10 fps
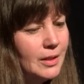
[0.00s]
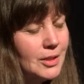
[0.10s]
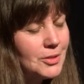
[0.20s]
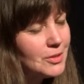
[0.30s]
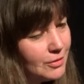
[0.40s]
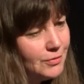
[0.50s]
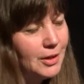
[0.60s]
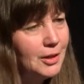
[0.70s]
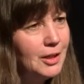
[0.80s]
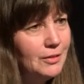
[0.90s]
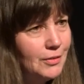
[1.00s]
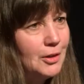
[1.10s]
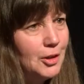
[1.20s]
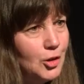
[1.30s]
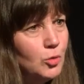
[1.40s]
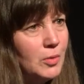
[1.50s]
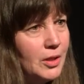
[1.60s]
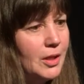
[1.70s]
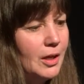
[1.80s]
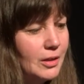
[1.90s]
So it's a very, very human
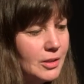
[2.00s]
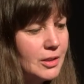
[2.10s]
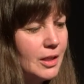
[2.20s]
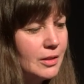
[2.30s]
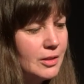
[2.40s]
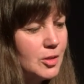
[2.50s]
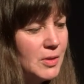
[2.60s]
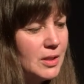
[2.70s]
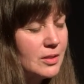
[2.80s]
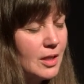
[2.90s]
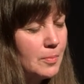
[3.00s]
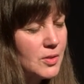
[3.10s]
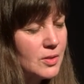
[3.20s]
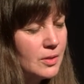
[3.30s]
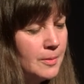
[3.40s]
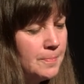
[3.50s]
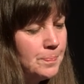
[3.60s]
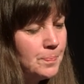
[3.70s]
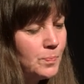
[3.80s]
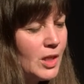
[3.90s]
thing to take these big steps.
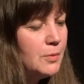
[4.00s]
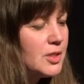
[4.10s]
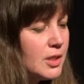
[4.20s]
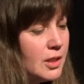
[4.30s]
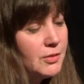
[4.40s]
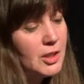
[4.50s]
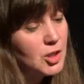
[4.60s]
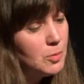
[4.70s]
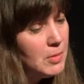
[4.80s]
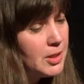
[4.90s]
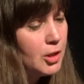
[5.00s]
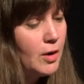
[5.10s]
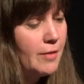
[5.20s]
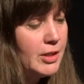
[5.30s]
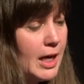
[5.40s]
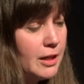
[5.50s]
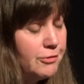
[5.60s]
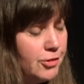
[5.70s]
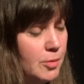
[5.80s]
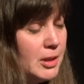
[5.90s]
It was significant to me that Gravity had a
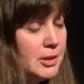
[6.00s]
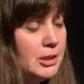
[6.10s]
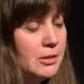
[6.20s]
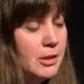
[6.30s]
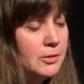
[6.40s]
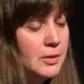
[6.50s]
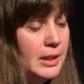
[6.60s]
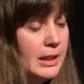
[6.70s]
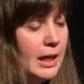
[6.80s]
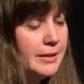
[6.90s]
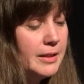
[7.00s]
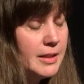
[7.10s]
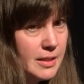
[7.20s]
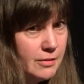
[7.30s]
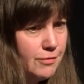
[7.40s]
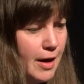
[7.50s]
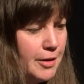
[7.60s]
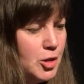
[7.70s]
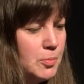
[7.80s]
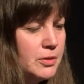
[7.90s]
female hero. I think it's
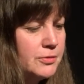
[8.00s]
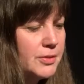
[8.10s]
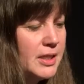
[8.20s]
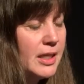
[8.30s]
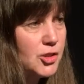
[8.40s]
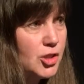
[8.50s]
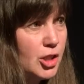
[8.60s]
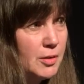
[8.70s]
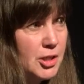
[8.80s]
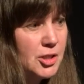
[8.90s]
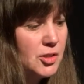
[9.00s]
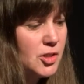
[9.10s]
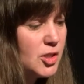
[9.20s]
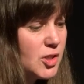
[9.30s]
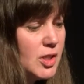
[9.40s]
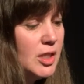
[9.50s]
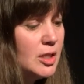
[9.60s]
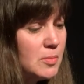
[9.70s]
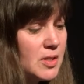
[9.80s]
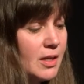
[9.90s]
invaluable for the next generations to see
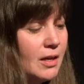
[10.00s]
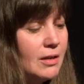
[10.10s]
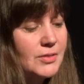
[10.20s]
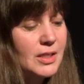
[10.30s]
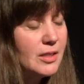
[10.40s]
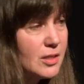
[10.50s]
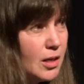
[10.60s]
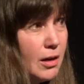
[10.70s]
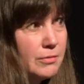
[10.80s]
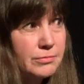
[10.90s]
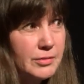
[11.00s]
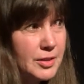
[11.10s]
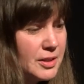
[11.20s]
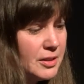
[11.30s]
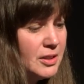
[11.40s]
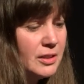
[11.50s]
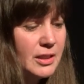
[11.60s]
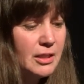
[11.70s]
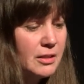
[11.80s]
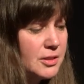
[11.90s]
themselves in tough, resilient
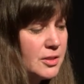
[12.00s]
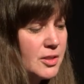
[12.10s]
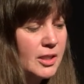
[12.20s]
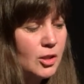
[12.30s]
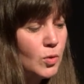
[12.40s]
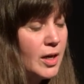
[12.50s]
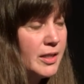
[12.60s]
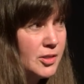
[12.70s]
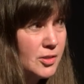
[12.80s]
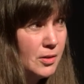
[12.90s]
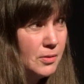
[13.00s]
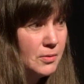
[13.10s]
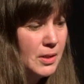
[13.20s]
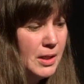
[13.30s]
characters like Ryan Stone.